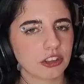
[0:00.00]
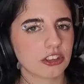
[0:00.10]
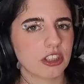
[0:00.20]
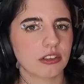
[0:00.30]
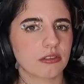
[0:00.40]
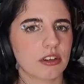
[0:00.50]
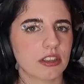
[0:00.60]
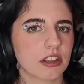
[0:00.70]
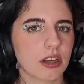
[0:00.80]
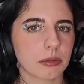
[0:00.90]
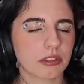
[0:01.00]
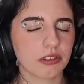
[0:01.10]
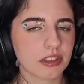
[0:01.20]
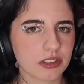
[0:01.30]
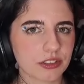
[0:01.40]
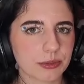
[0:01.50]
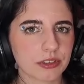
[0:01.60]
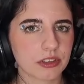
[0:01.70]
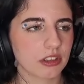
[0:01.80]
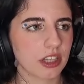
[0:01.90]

just need the right type of crisps.